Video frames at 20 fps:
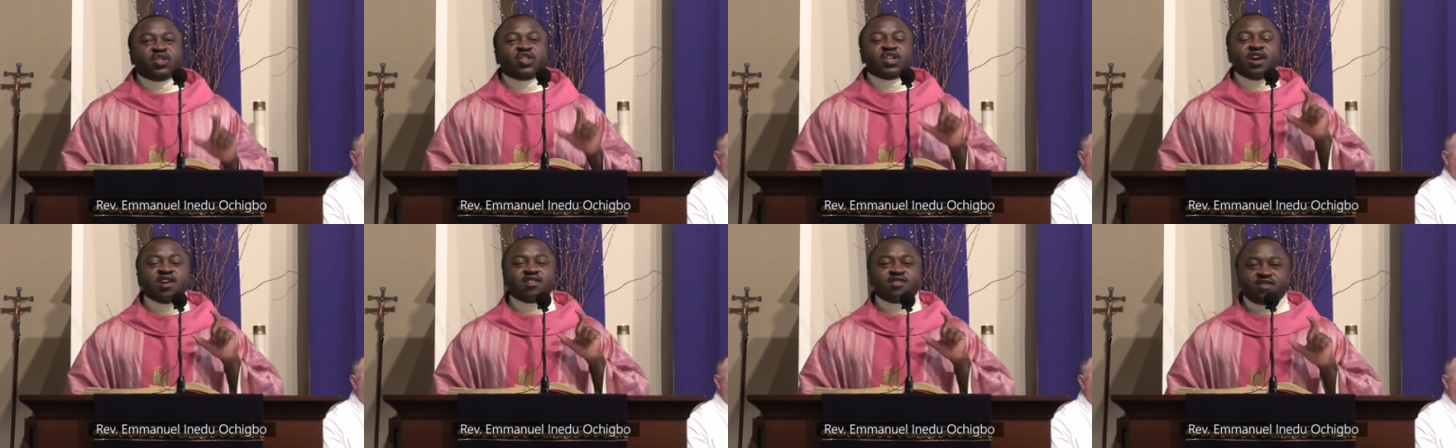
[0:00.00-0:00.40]

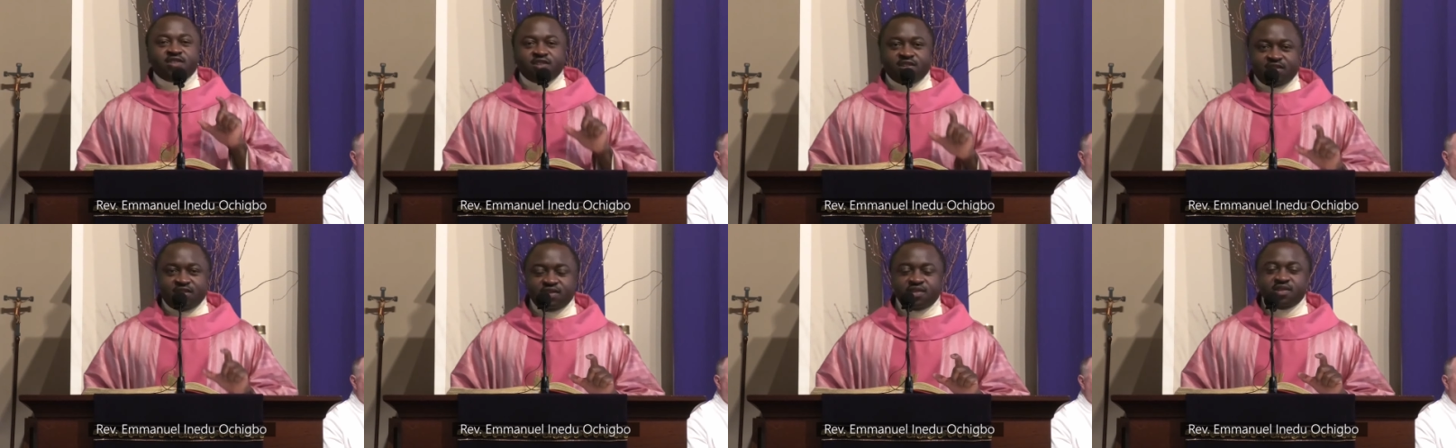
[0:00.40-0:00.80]

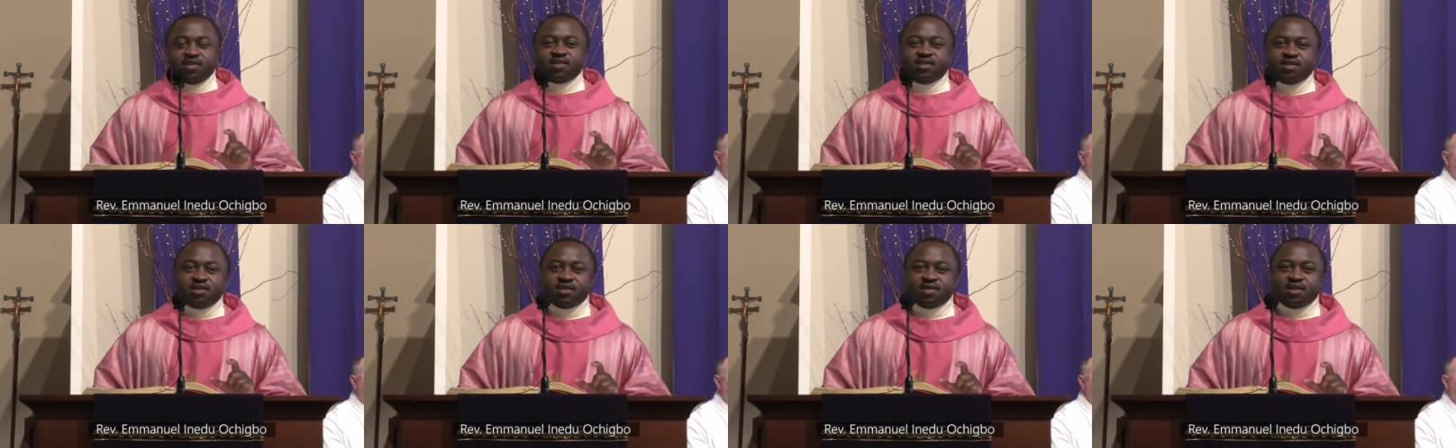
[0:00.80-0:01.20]
Jesse
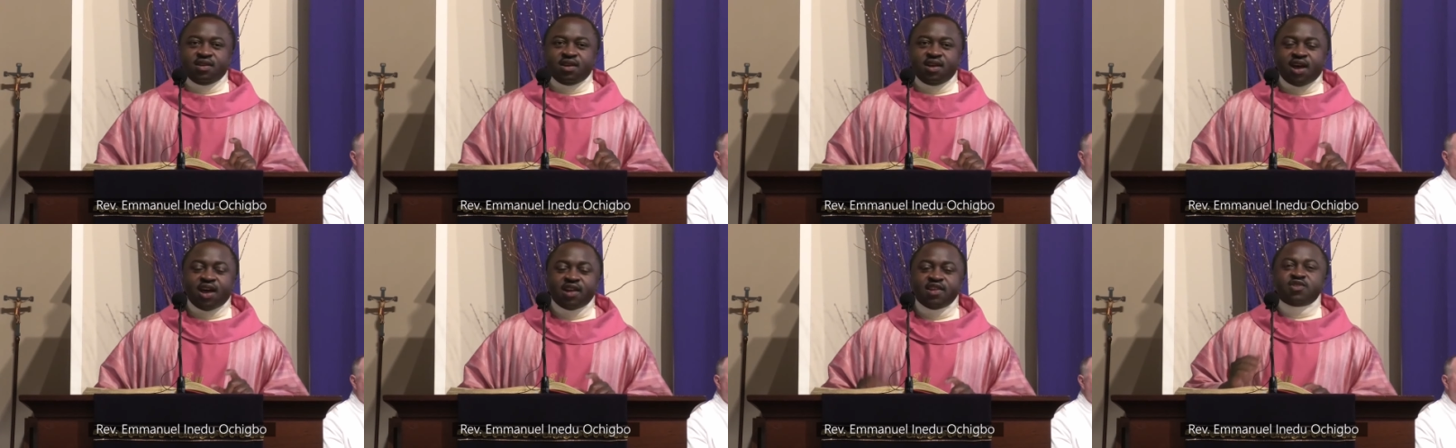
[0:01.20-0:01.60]

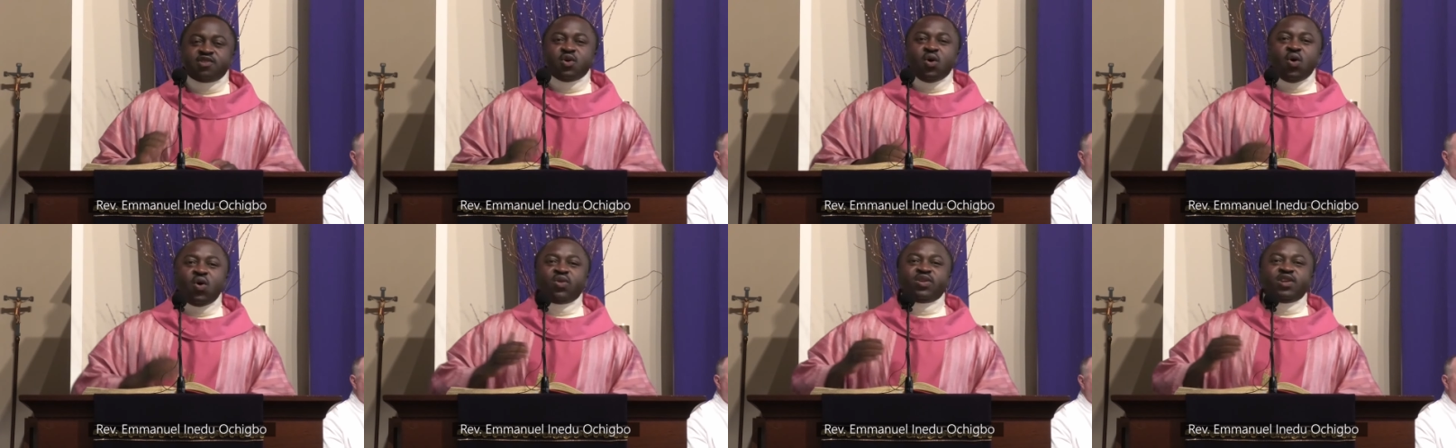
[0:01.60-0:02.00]
and his
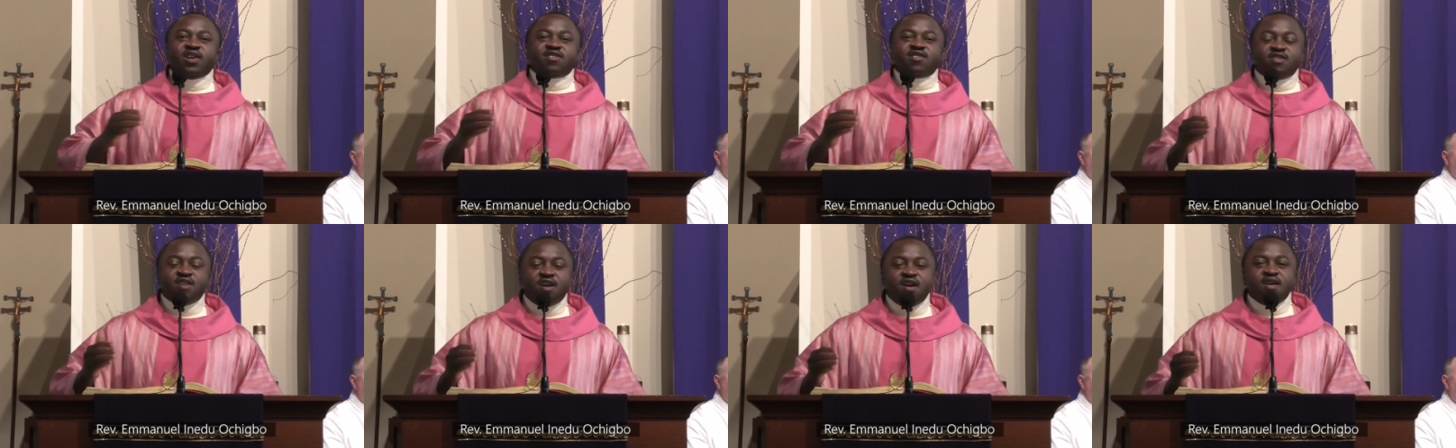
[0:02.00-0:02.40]
older
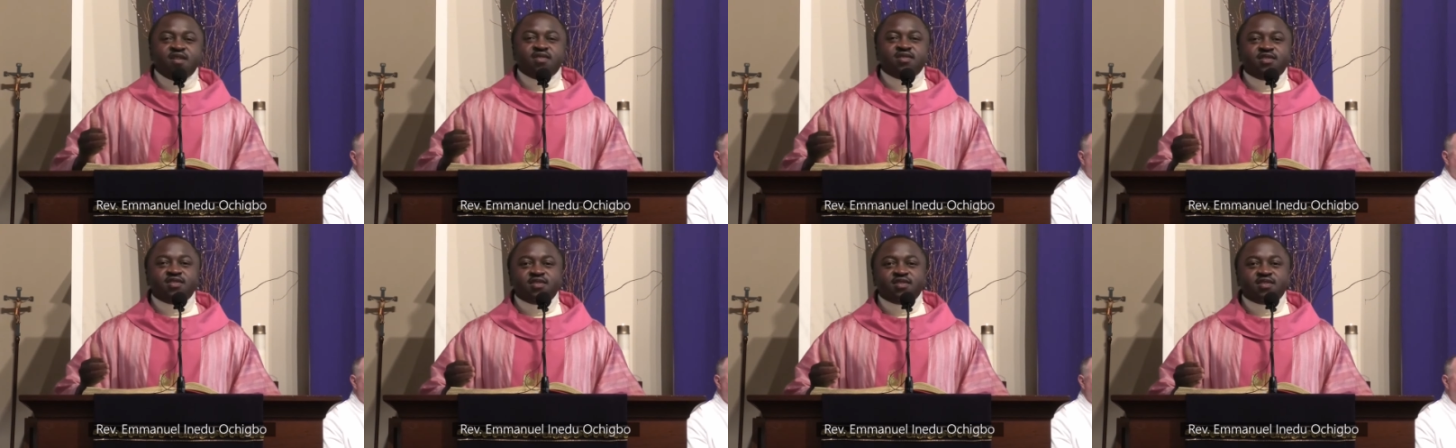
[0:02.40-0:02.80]

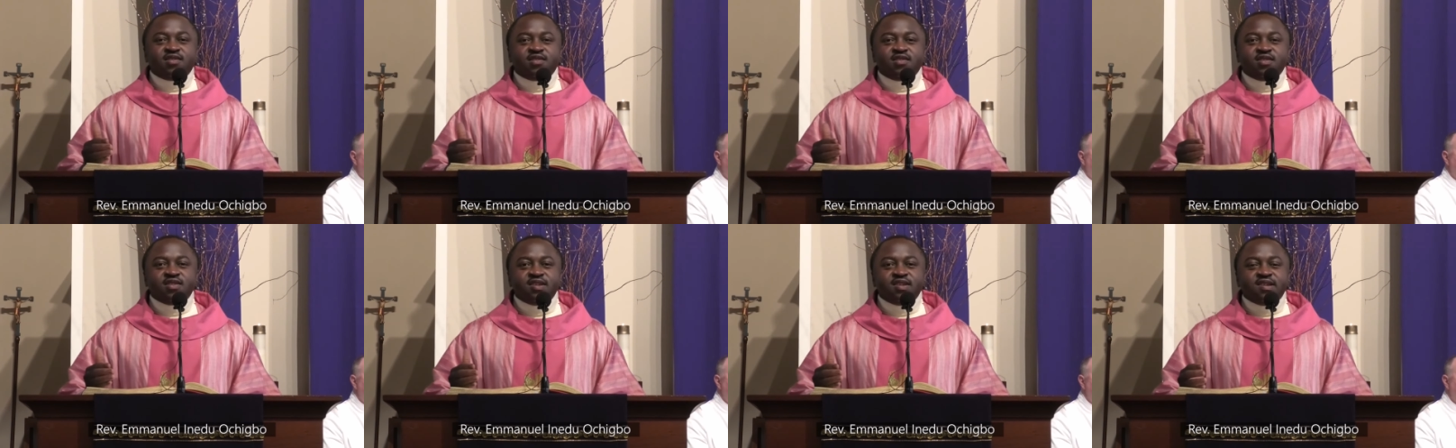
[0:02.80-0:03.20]
sons